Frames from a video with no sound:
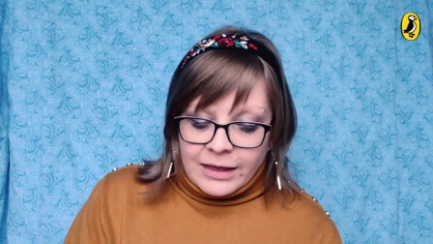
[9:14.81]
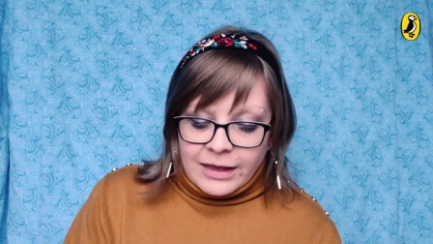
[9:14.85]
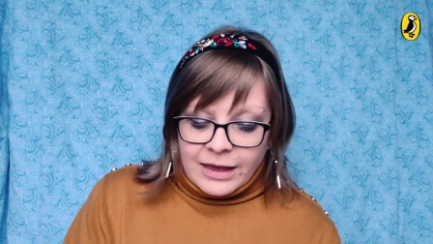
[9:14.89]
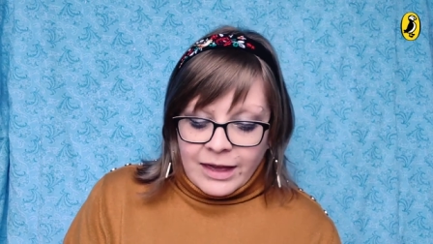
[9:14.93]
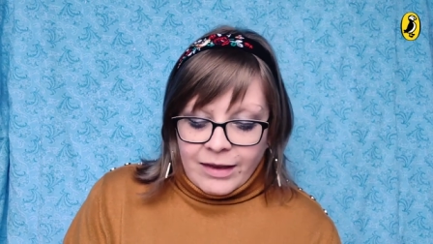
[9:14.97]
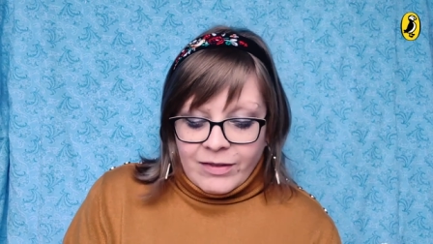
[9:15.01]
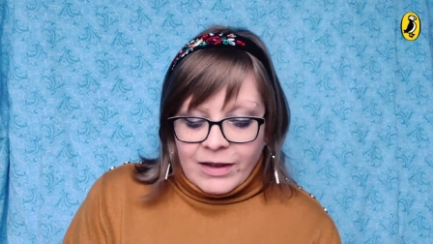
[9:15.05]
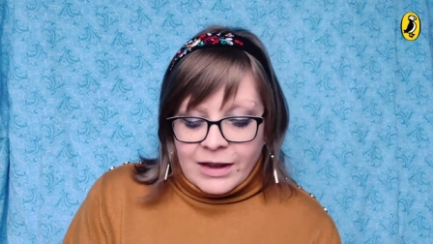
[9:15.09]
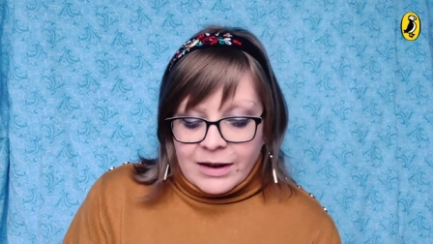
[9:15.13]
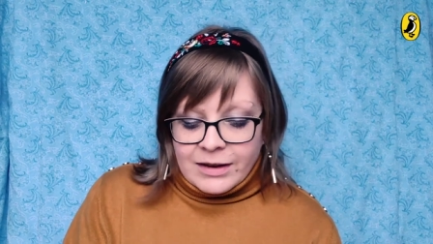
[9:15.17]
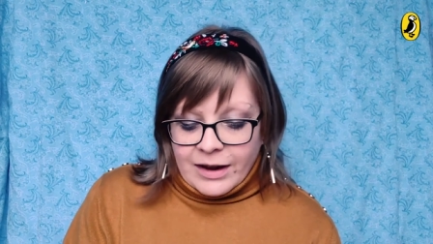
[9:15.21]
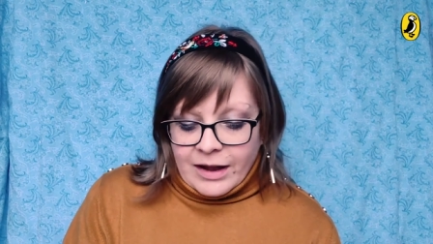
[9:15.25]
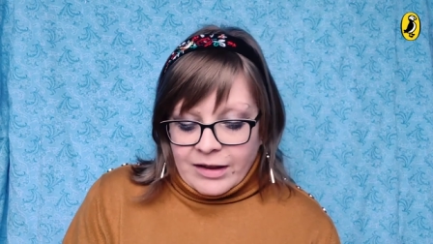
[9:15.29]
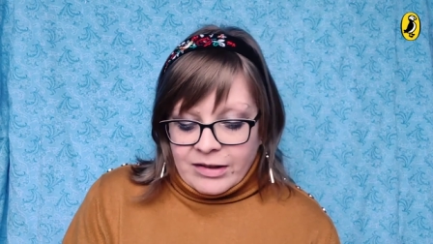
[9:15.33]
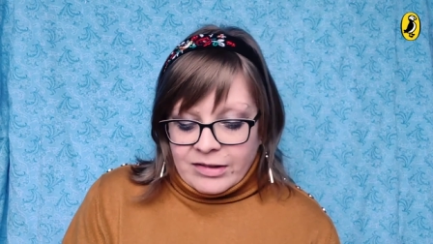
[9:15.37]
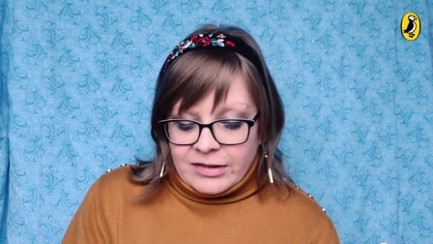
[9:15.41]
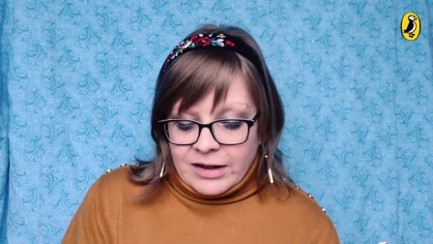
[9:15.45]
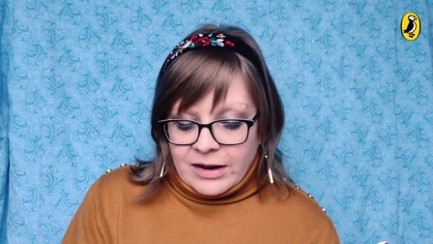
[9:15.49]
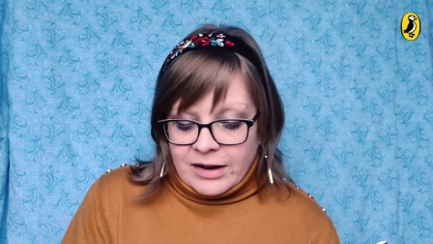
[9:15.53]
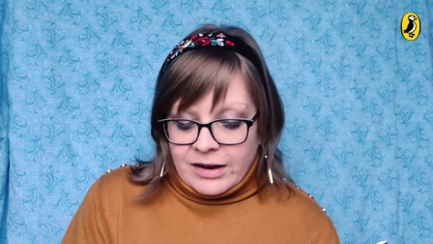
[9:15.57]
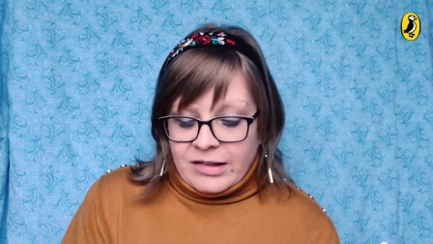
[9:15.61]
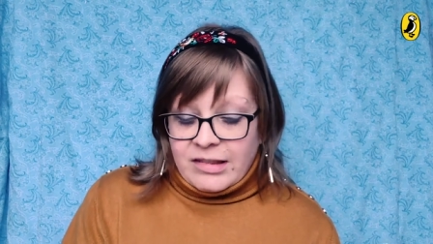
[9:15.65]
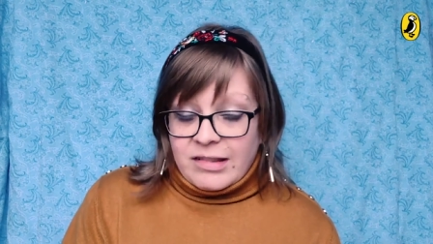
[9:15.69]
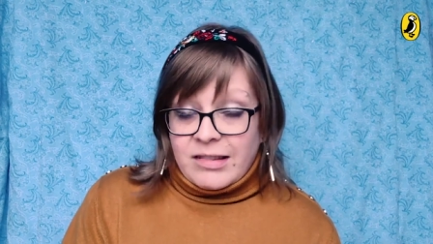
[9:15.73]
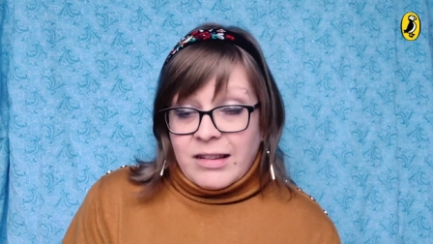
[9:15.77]
giving
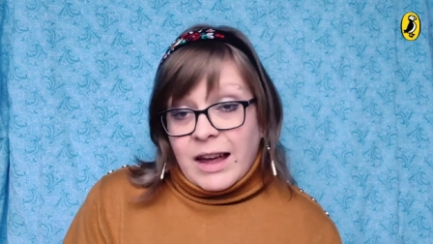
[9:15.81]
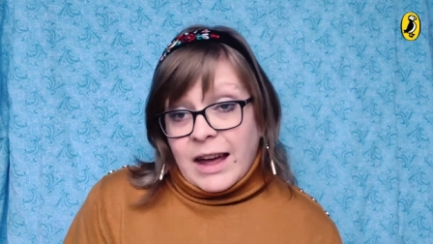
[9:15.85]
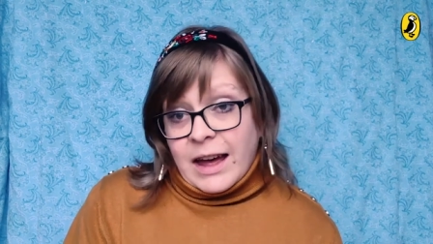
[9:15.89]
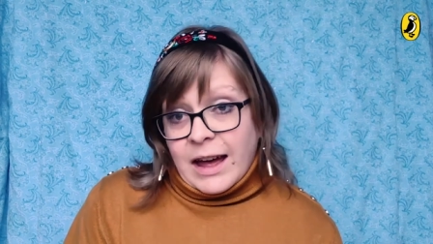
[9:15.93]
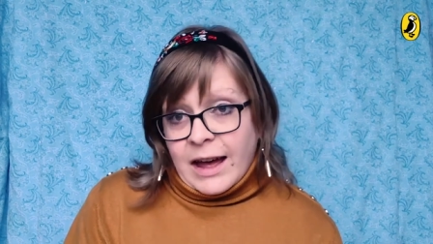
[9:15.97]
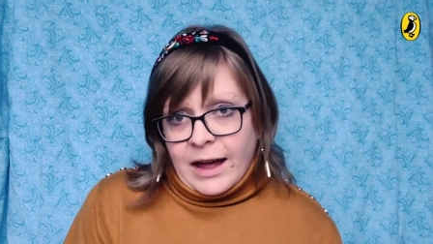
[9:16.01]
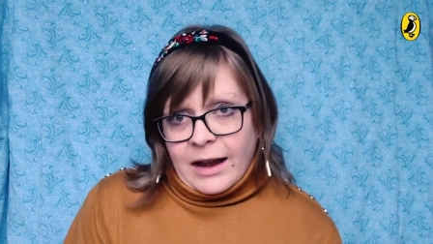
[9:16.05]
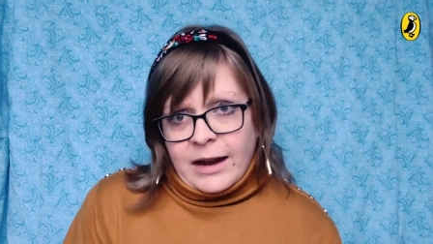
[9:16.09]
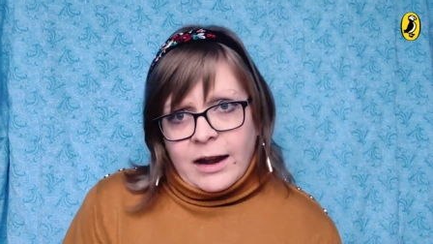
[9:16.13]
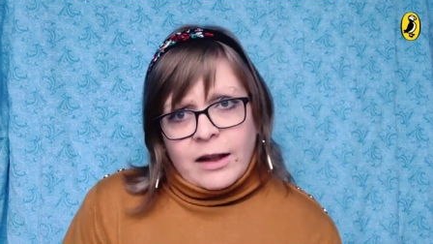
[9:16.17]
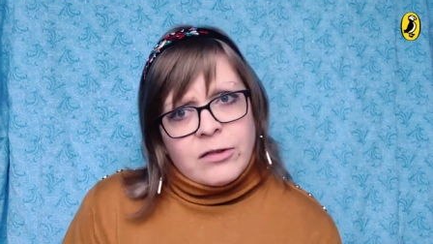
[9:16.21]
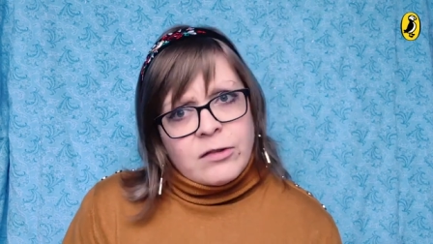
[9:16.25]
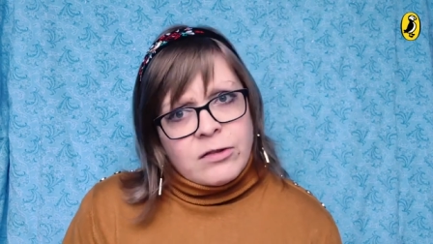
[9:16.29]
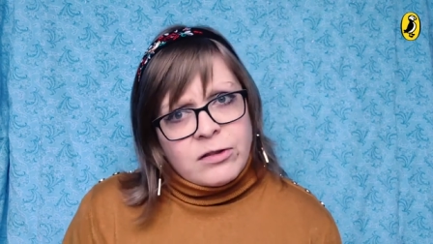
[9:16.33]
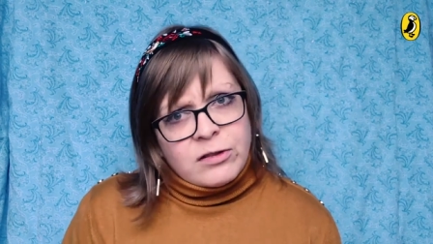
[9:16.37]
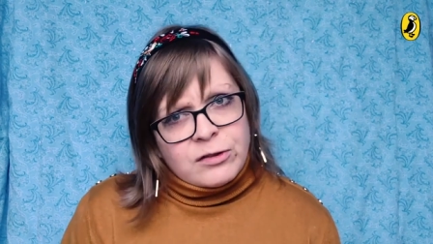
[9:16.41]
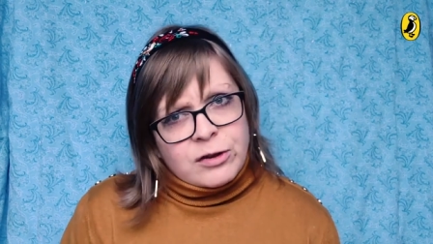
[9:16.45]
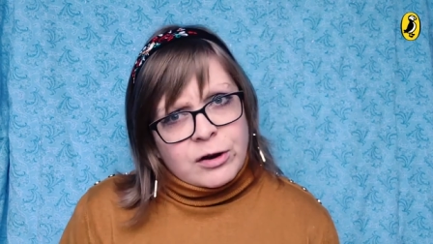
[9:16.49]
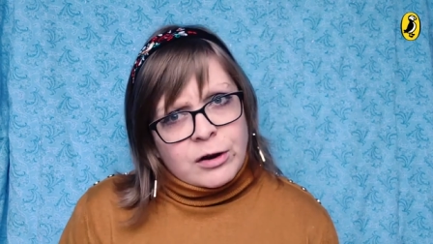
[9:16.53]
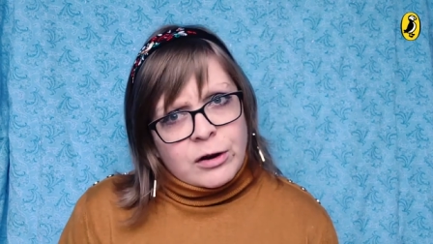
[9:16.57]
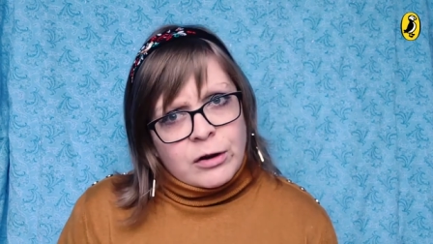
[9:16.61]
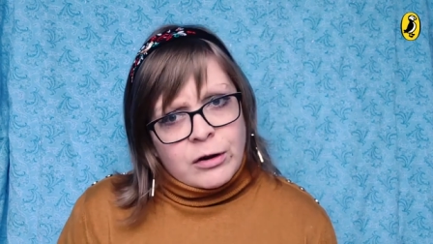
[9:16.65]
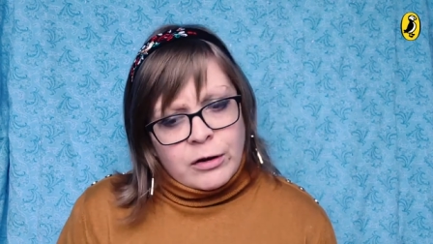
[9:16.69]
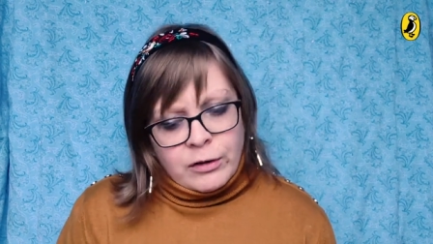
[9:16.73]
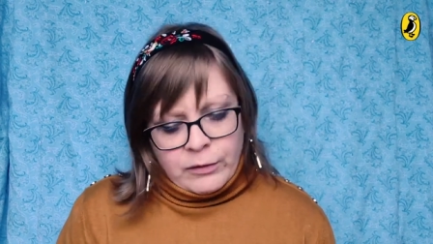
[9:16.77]
Dustin a sad and
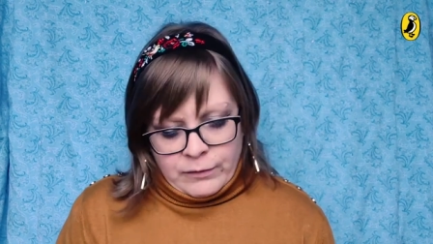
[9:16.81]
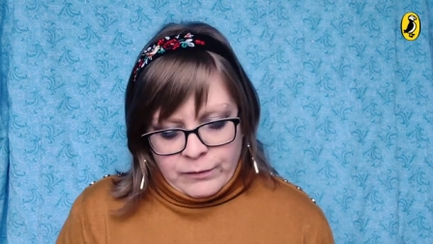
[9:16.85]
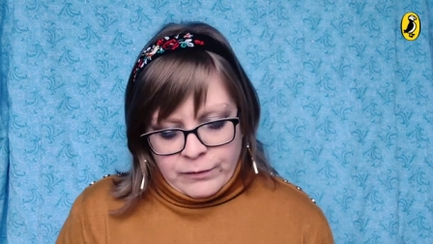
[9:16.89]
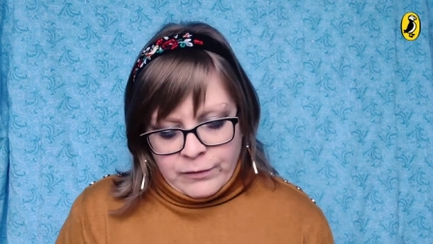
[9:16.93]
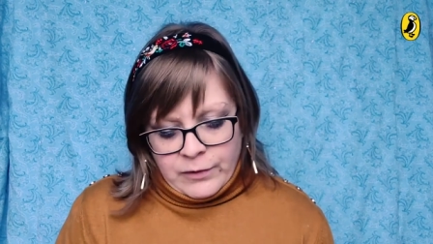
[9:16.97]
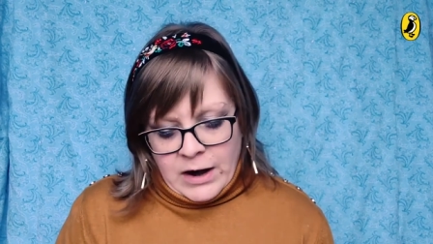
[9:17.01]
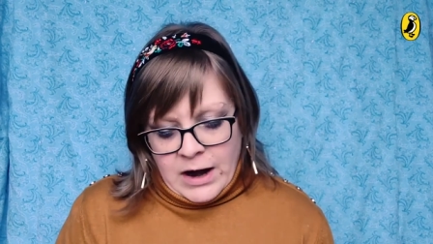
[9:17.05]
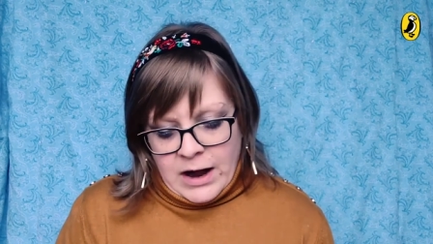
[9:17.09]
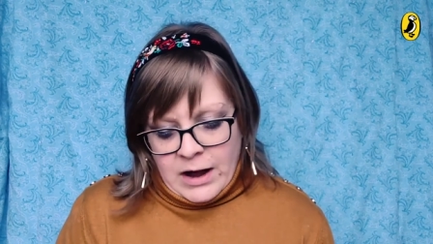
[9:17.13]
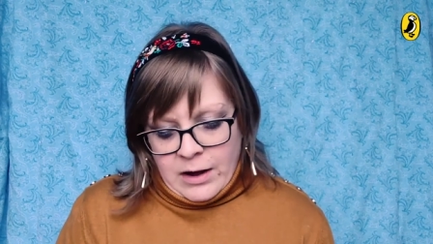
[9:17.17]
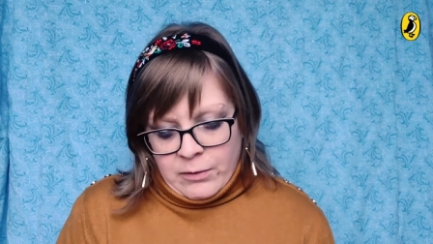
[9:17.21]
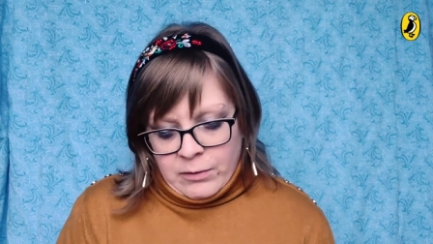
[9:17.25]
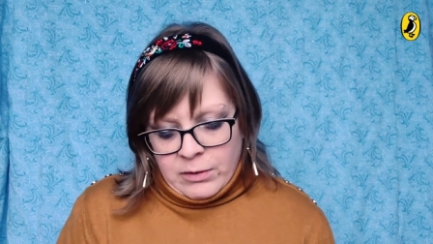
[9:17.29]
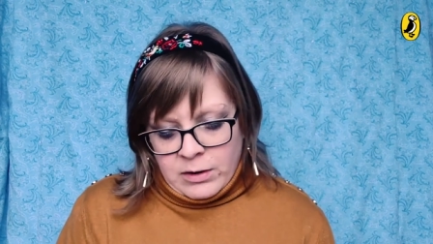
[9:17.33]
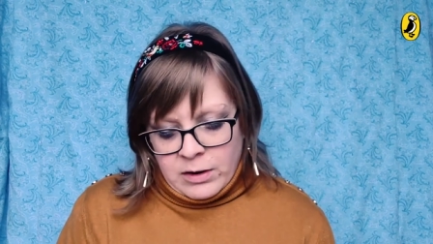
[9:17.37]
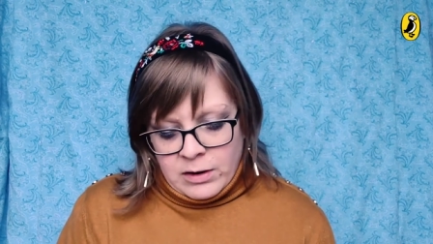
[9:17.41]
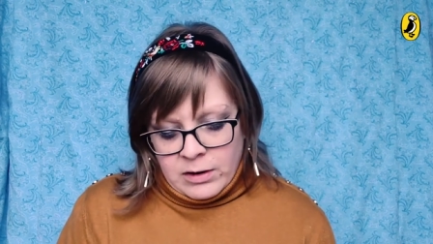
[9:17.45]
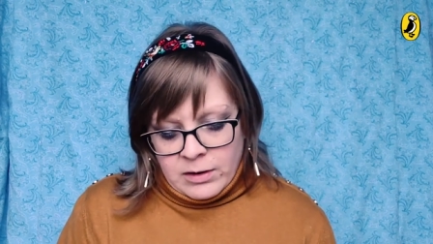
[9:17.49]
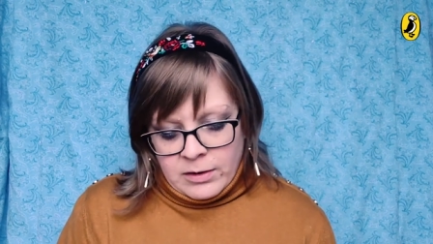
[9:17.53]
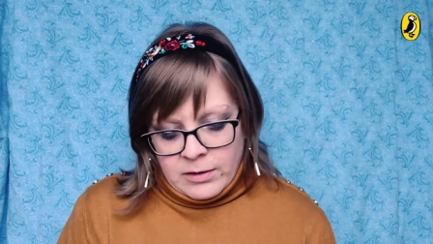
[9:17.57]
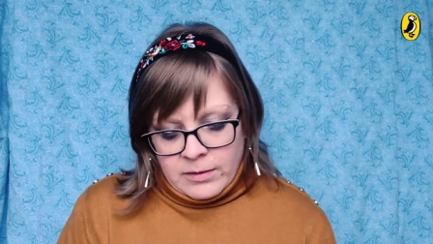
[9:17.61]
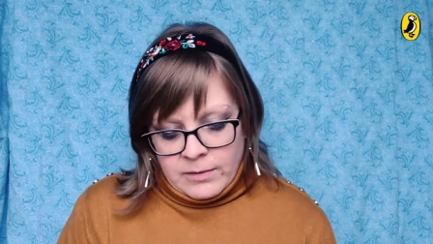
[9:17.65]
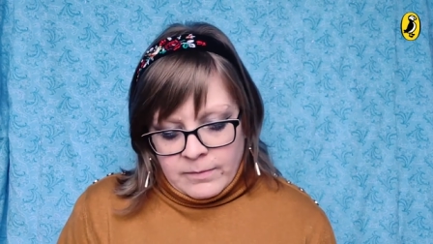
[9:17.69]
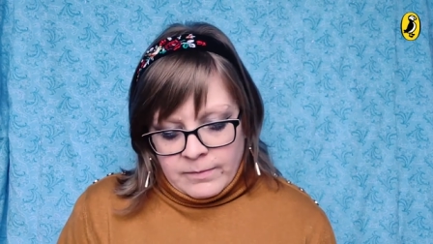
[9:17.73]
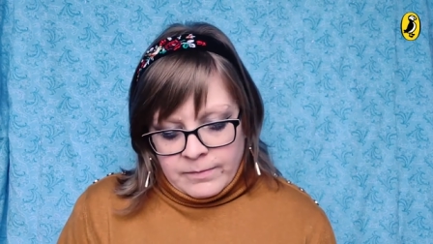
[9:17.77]
stern frown,